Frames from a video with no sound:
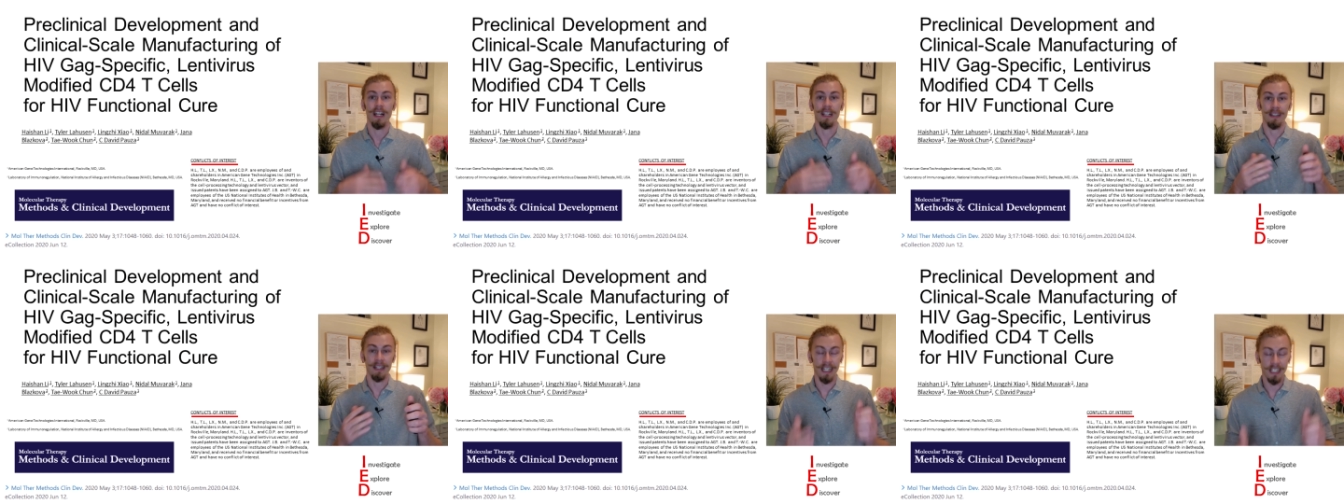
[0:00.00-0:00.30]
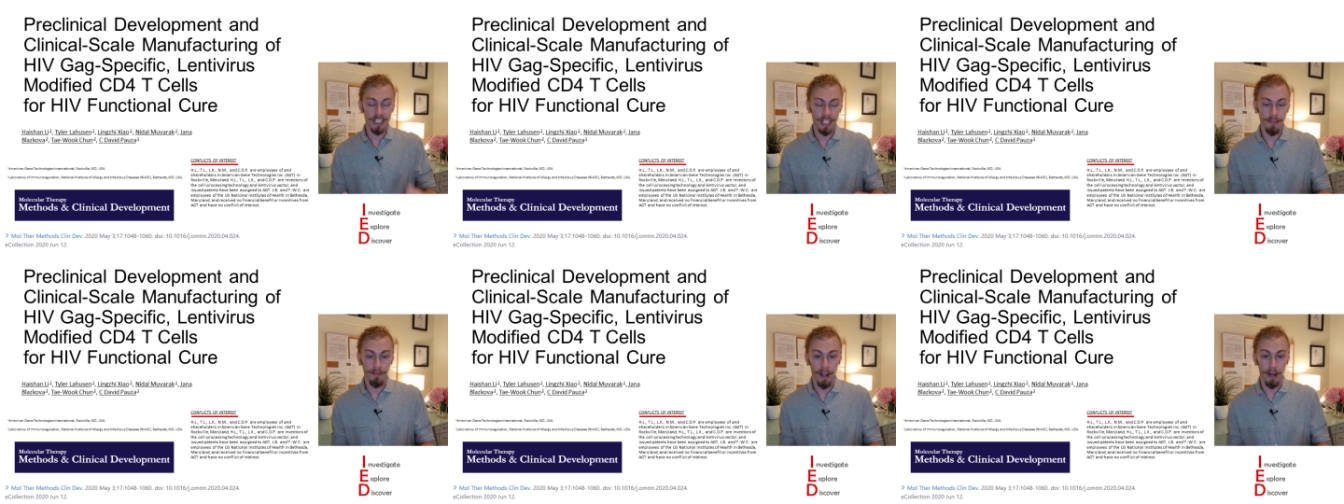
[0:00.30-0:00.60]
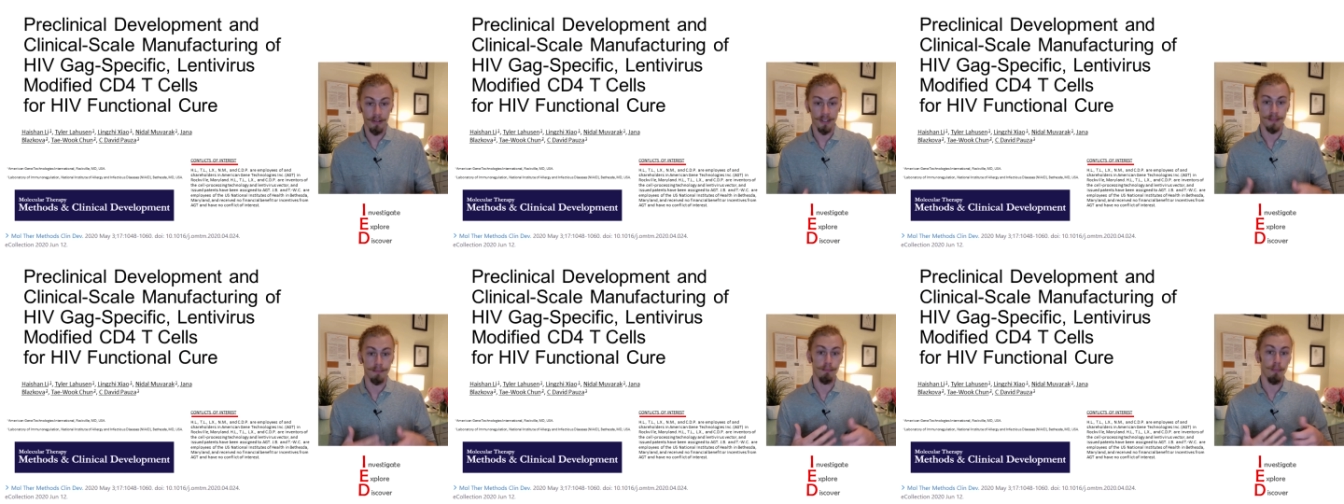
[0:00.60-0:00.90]

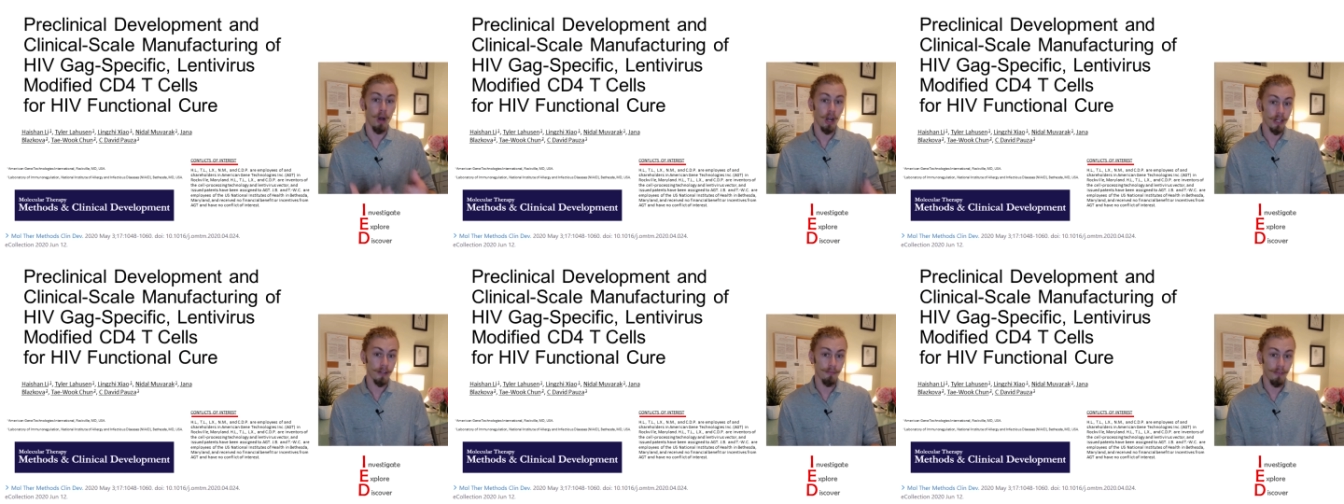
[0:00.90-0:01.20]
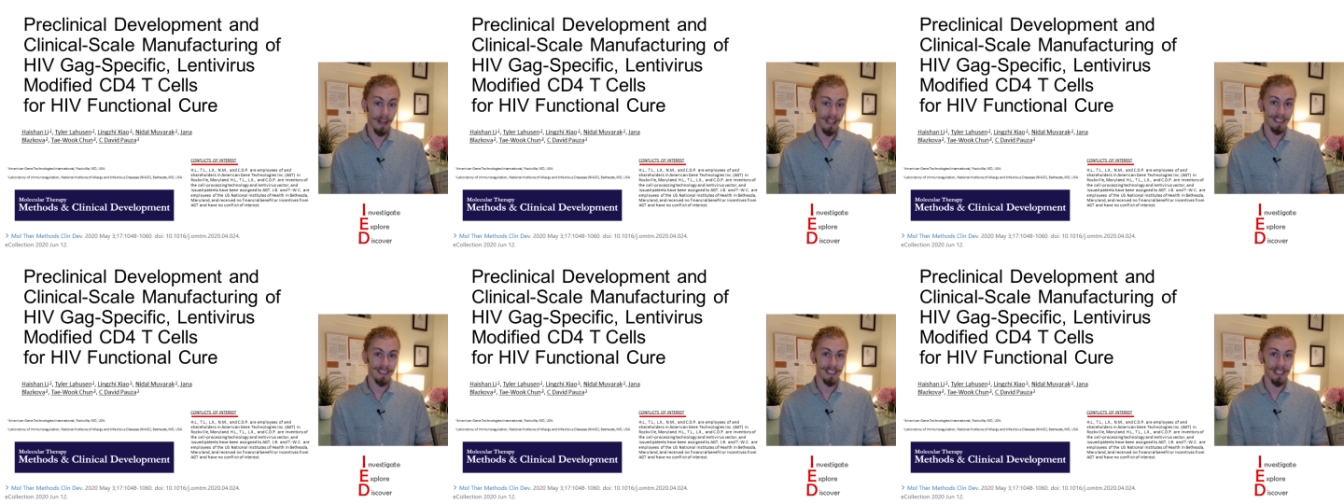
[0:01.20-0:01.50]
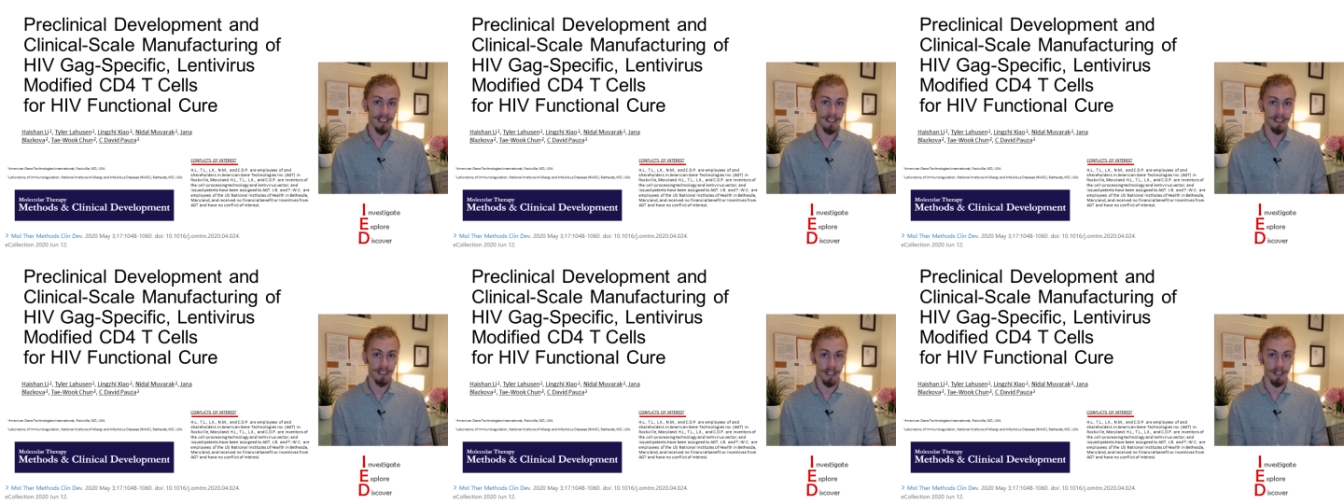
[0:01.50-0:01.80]
lentivirus modified
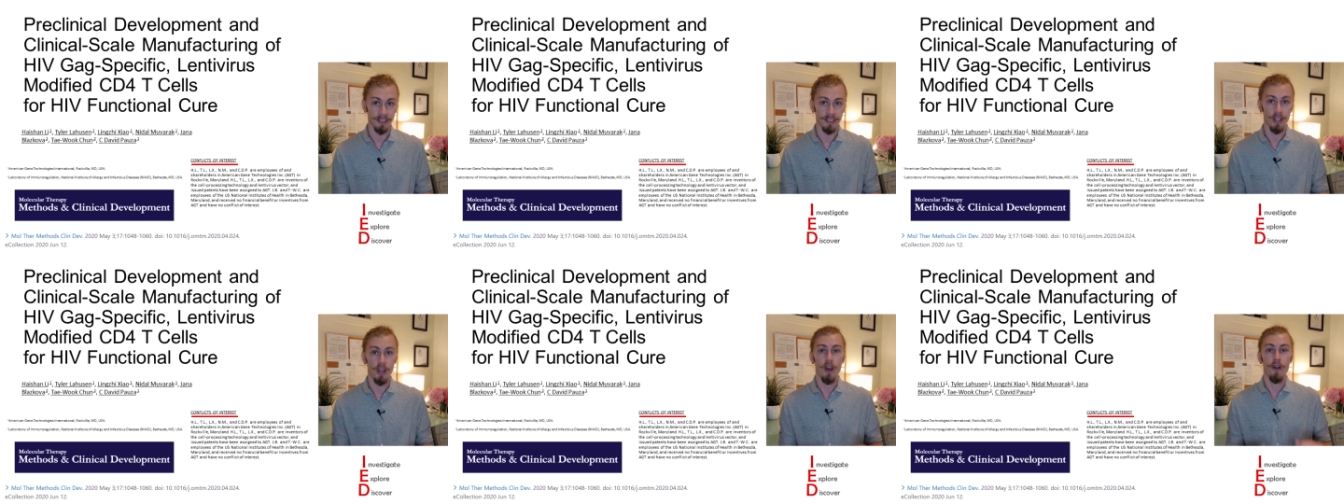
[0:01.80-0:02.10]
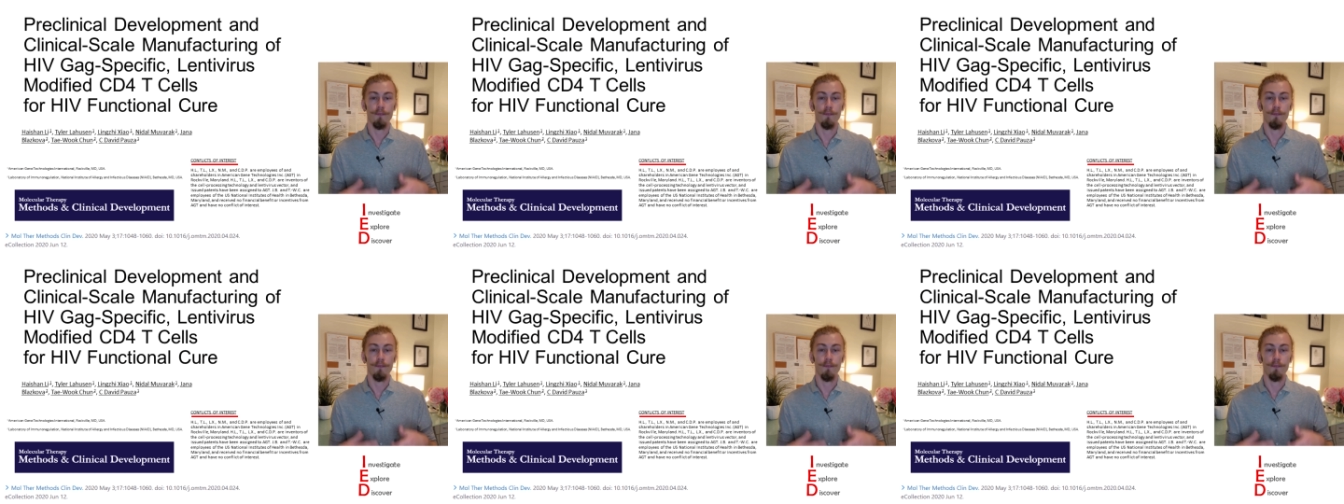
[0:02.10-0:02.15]
T cells